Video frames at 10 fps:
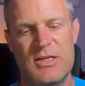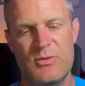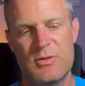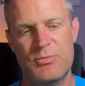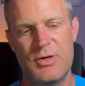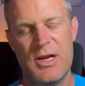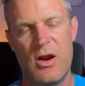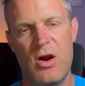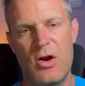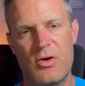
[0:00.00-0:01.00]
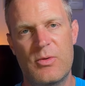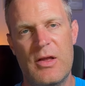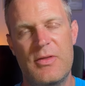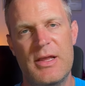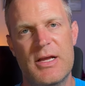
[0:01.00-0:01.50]
He was pretty hard
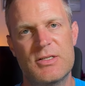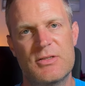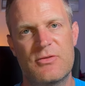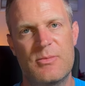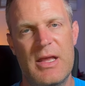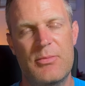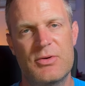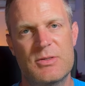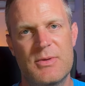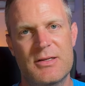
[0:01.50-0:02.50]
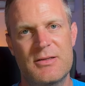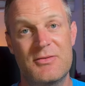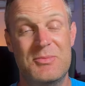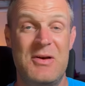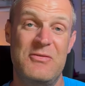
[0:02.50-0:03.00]
around the edges from that
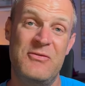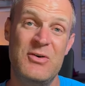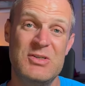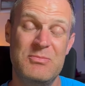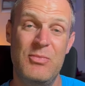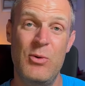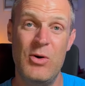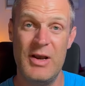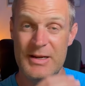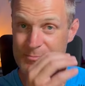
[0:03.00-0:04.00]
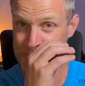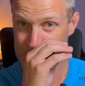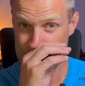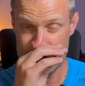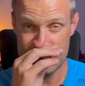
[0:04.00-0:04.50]
perspective. And my first boy,
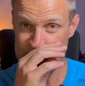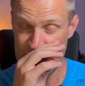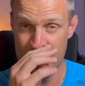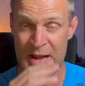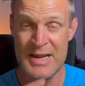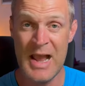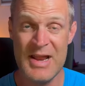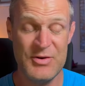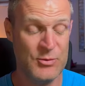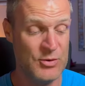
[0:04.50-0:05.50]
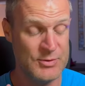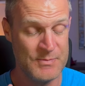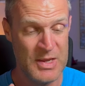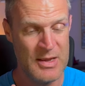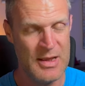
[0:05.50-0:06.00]
my
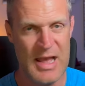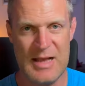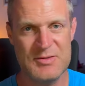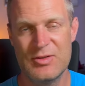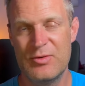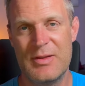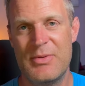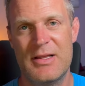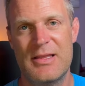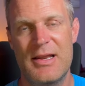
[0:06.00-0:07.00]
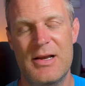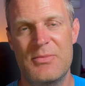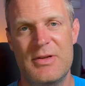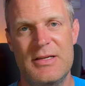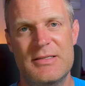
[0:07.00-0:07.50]
nine-year-old, absolutely picked that
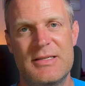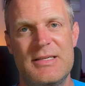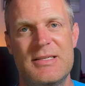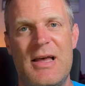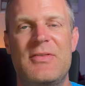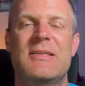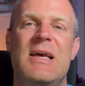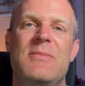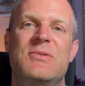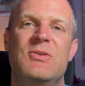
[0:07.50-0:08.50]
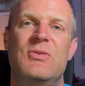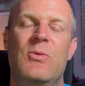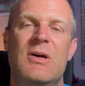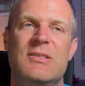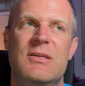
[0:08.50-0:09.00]
up. He's, he's not the type to
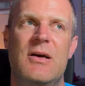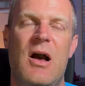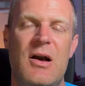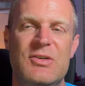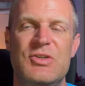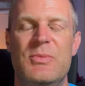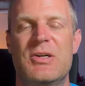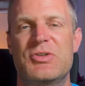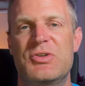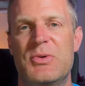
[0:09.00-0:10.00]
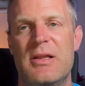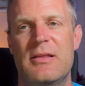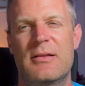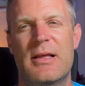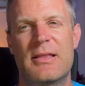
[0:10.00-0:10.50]
want to hug too much or do
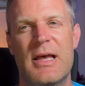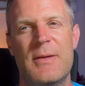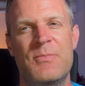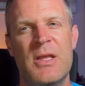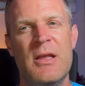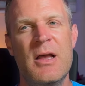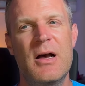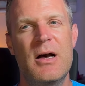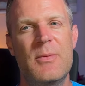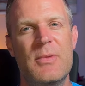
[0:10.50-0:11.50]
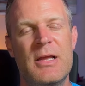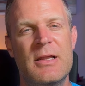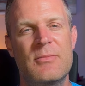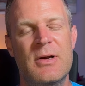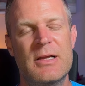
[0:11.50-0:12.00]
anything like that. Um,
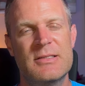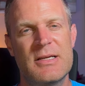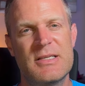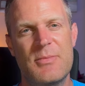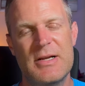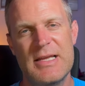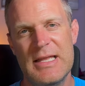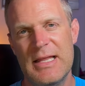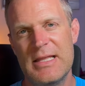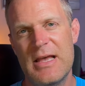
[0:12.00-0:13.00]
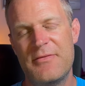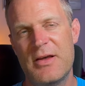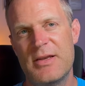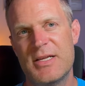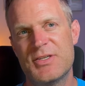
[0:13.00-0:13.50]
and my, as I said, my dad laid that
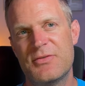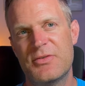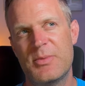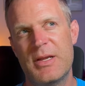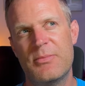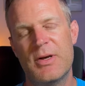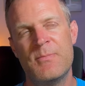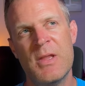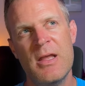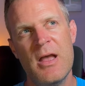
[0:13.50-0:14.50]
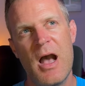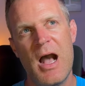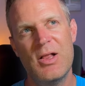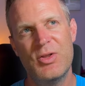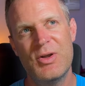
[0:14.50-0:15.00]
foundation for me, but
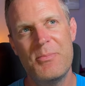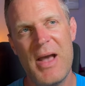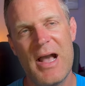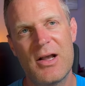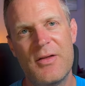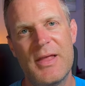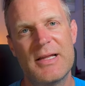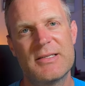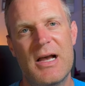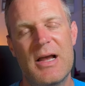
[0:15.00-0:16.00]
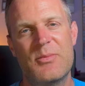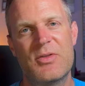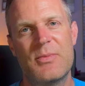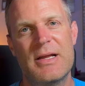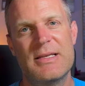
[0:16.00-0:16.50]
I look back on that time
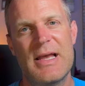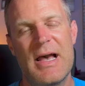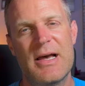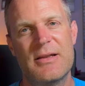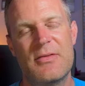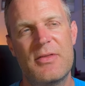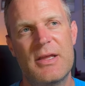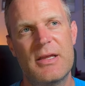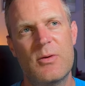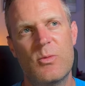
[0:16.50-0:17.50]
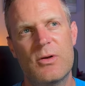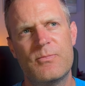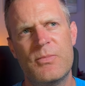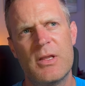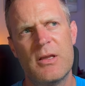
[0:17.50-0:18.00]
with my dad and thinking,
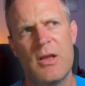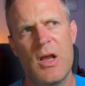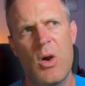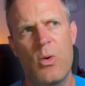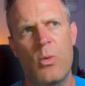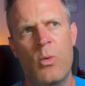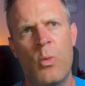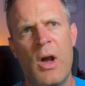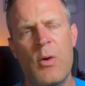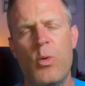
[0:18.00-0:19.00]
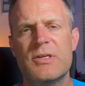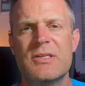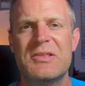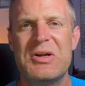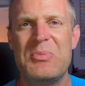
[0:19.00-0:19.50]
well, why
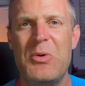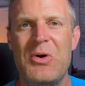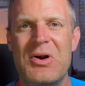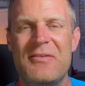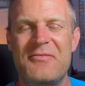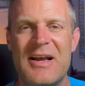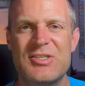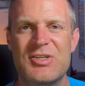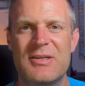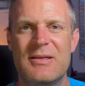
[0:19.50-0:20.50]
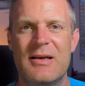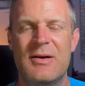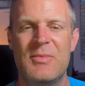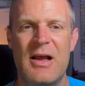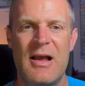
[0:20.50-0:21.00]
wasn't there more affection?
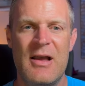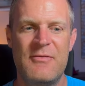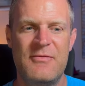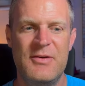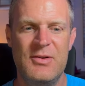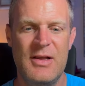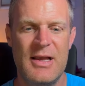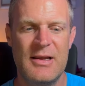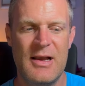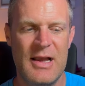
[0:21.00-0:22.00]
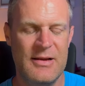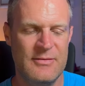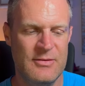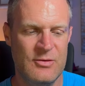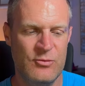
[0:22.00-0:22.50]
Um, I, I feel like I
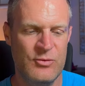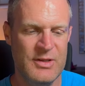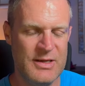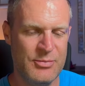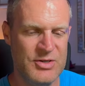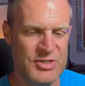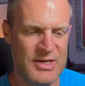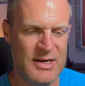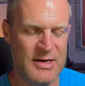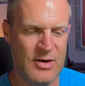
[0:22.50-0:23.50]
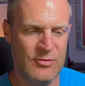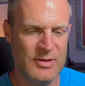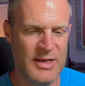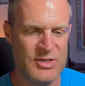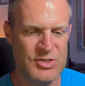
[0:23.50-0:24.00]
really appreciated our
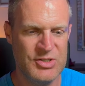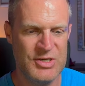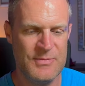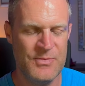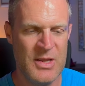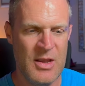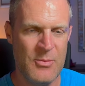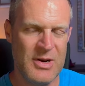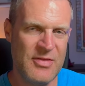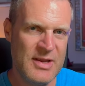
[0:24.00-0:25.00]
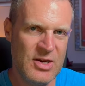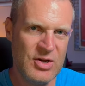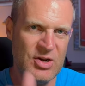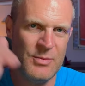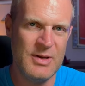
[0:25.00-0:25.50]
relationship, but I think it
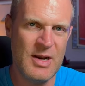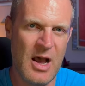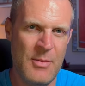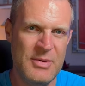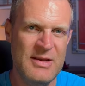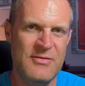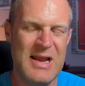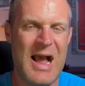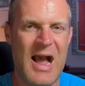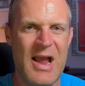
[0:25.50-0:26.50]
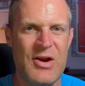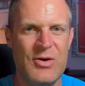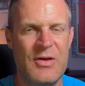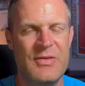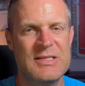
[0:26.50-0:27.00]
could have been up even
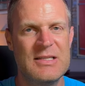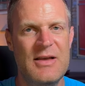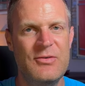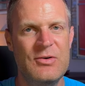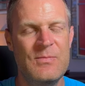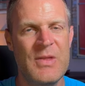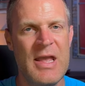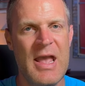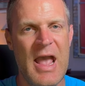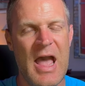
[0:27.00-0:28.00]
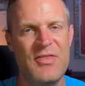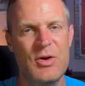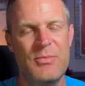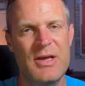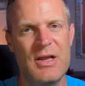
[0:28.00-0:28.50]
higher on this level had
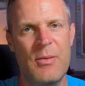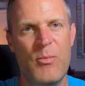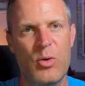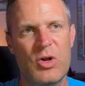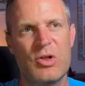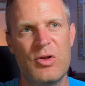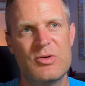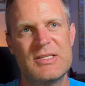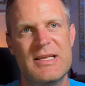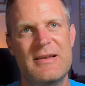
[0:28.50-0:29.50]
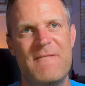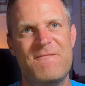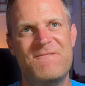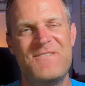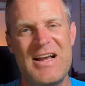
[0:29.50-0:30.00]
there been a more close-knit,
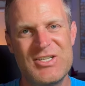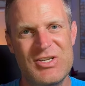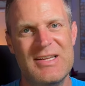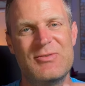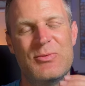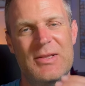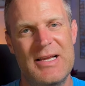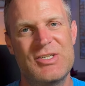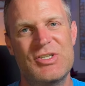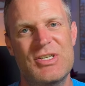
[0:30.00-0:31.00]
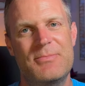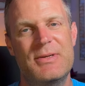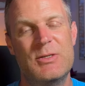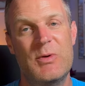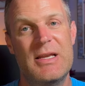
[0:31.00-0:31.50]
affectionate relationship
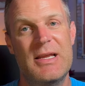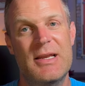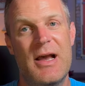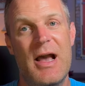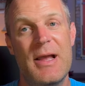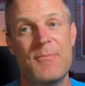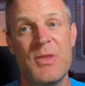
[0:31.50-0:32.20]
between he and I.